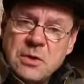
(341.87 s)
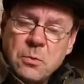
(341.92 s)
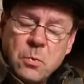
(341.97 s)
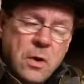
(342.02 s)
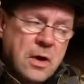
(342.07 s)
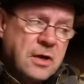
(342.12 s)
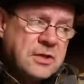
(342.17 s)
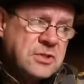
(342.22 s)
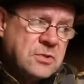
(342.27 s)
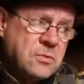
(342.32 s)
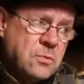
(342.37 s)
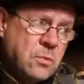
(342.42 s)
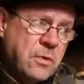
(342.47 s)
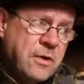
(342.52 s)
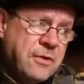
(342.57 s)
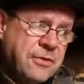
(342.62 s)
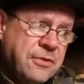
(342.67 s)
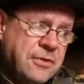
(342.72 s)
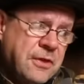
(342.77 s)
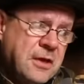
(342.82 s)
They worked
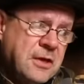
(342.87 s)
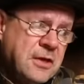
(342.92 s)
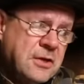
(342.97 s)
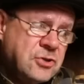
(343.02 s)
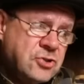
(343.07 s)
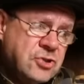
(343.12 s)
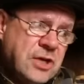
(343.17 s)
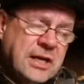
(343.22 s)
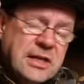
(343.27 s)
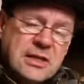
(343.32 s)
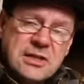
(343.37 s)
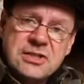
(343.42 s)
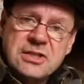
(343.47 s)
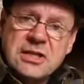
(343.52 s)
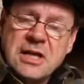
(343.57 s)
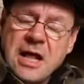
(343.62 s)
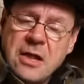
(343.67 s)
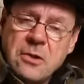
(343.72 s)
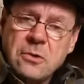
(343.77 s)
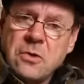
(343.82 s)
with
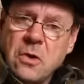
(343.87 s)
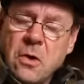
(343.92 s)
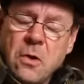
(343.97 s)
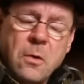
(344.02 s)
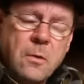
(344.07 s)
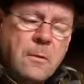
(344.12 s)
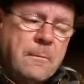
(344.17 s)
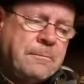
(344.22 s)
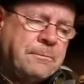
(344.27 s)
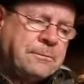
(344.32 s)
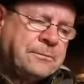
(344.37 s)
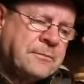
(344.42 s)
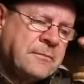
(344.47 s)
drinks, alcohol.